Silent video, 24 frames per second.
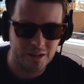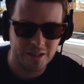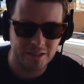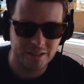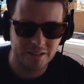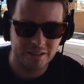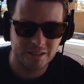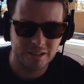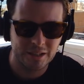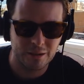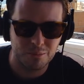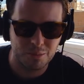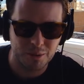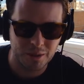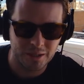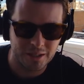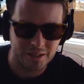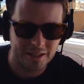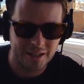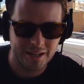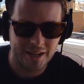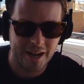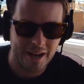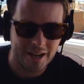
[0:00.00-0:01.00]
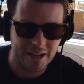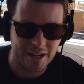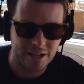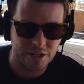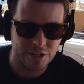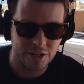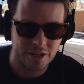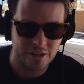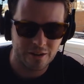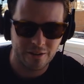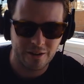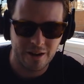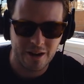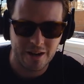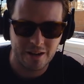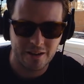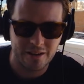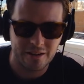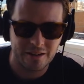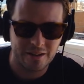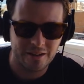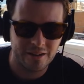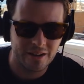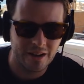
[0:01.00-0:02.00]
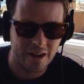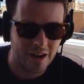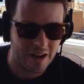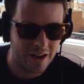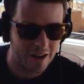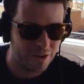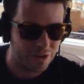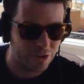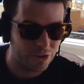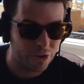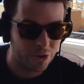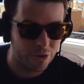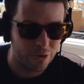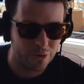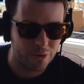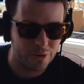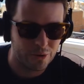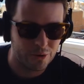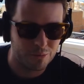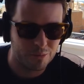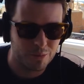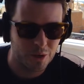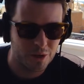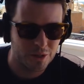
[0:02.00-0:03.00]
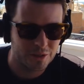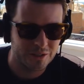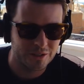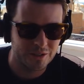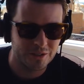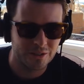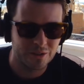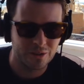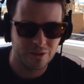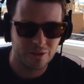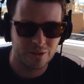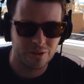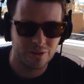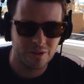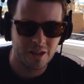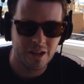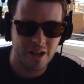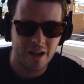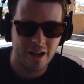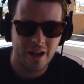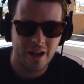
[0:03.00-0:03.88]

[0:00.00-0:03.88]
is completely AI generated, uh, not a real person at all.